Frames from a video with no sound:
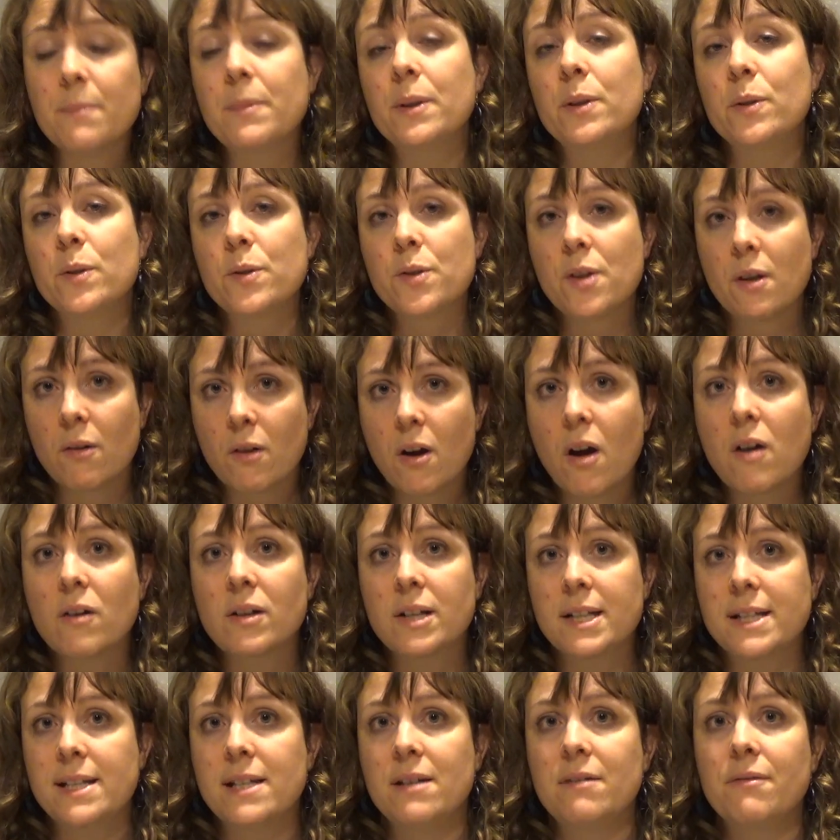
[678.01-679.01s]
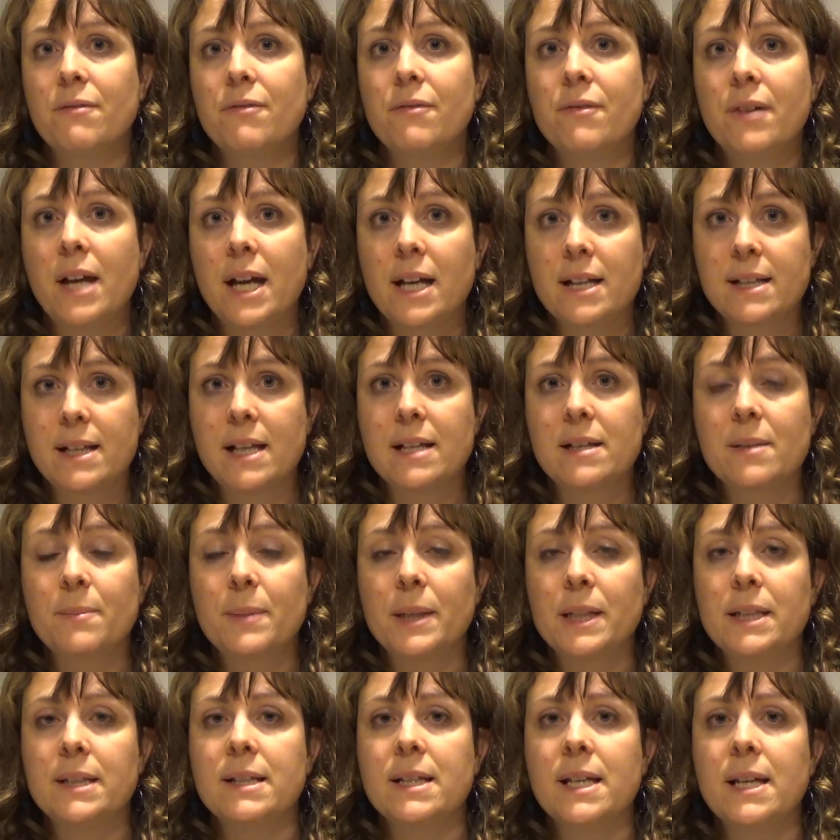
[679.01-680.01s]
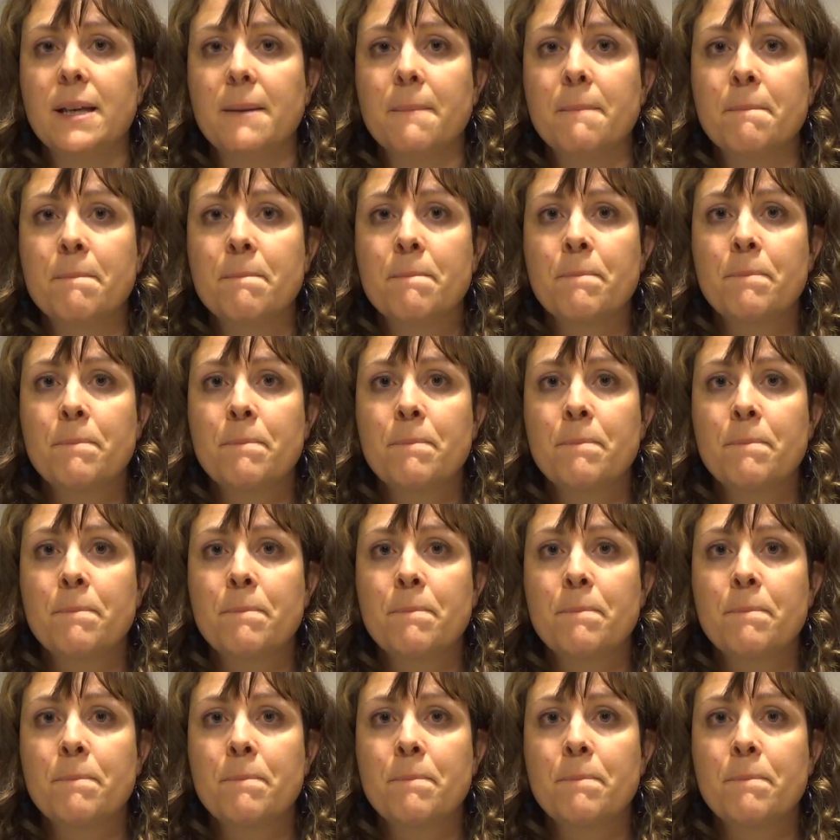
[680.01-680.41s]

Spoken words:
but also cognitive accessibility.